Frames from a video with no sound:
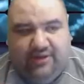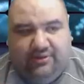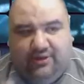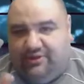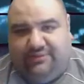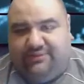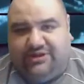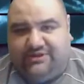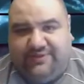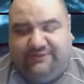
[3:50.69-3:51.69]
you know, because I'm
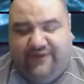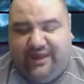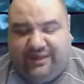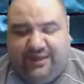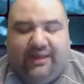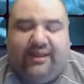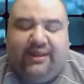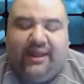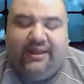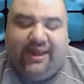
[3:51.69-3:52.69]
just such a big fan like that.
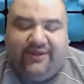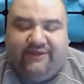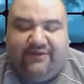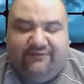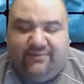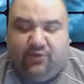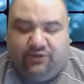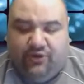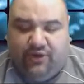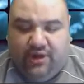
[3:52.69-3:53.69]
And now that I've given it more
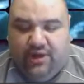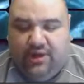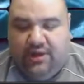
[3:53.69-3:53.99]
thought,